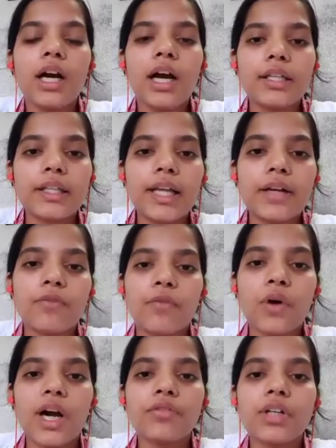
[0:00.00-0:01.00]
Then
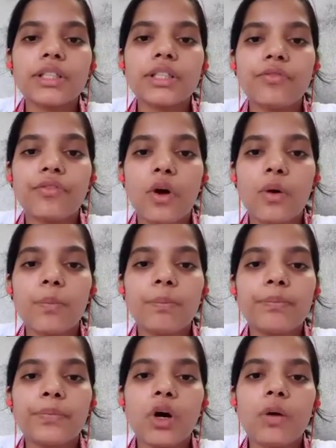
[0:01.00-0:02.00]
what was the from
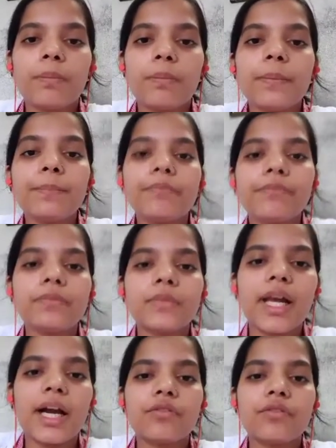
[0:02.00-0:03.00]
problem
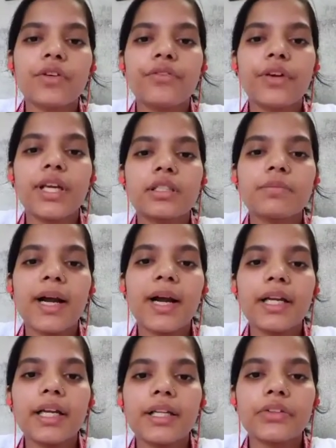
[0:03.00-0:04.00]
that were faced by
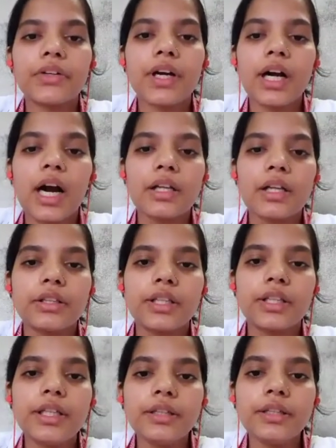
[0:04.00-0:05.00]
Indira
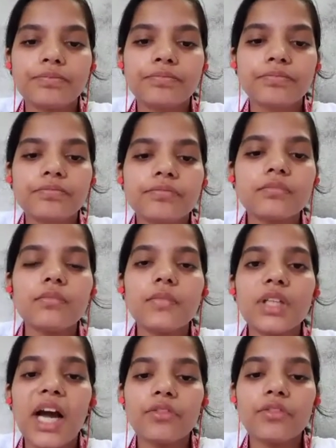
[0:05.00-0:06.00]
Gandhi
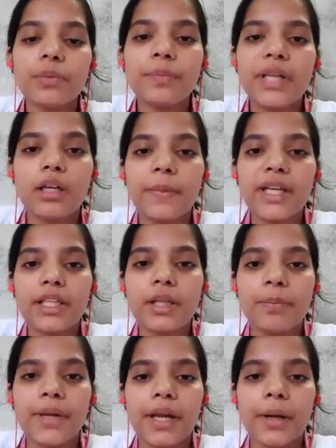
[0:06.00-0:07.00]
after becoming the
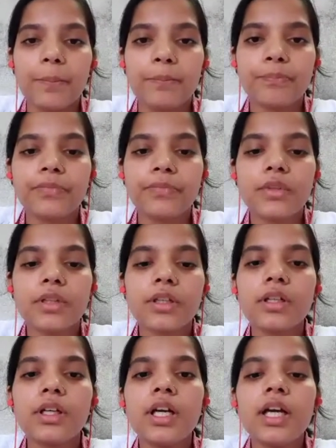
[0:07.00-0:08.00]
PM?
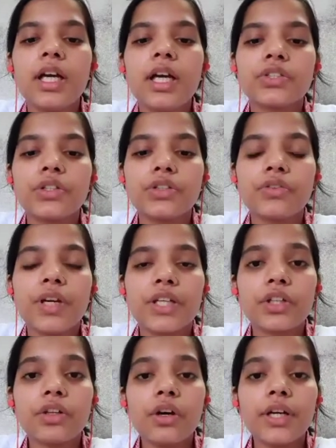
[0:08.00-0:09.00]

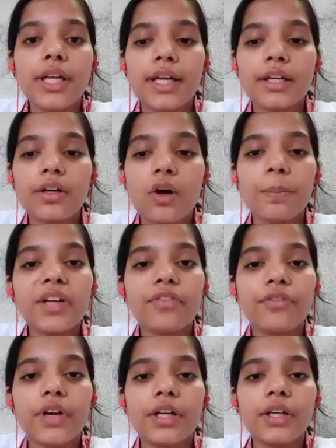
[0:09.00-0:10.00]
Situation on economic
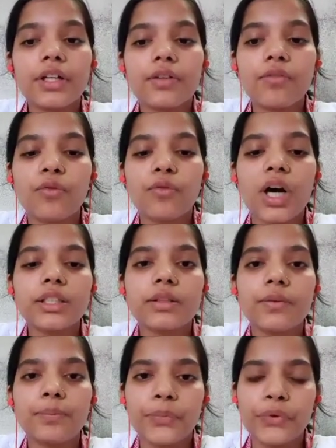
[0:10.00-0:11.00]
front was
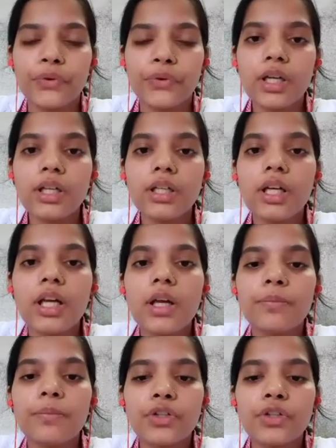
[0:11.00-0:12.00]
uh, poor
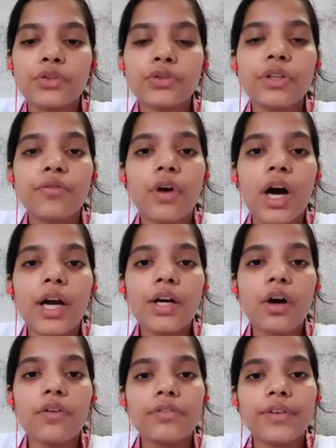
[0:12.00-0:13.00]
due to the war
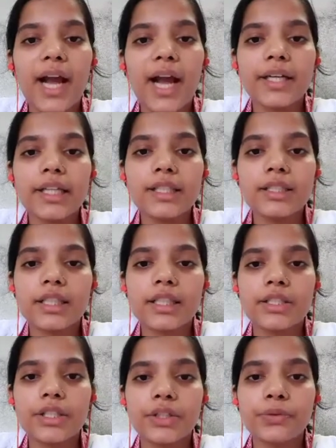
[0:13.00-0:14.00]
of
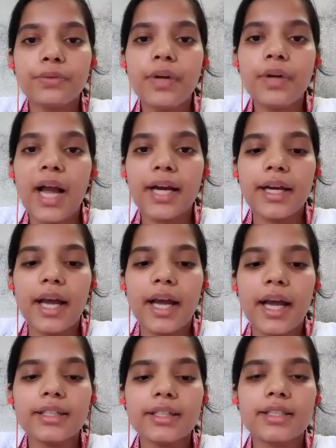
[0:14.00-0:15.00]
1962 and
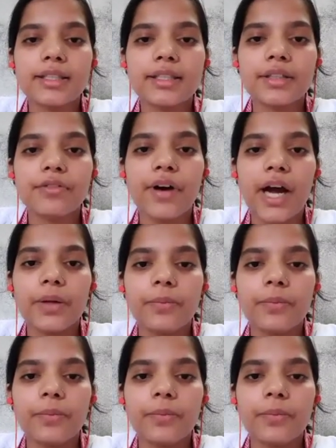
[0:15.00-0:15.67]
1965.